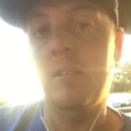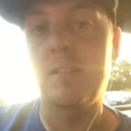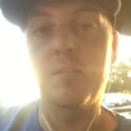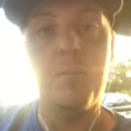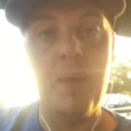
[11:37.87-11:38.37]
that
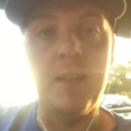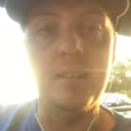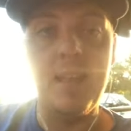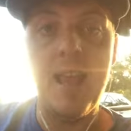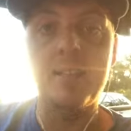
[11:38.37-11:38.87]
there's a pain in
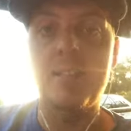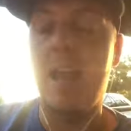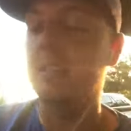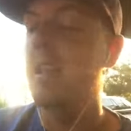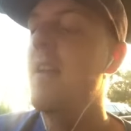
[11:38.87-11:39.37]
the ass tax.
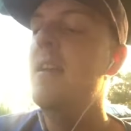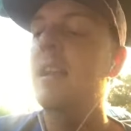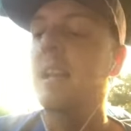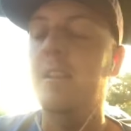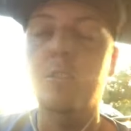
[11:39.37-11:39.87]

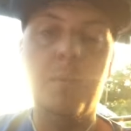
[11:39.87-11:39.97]
And here's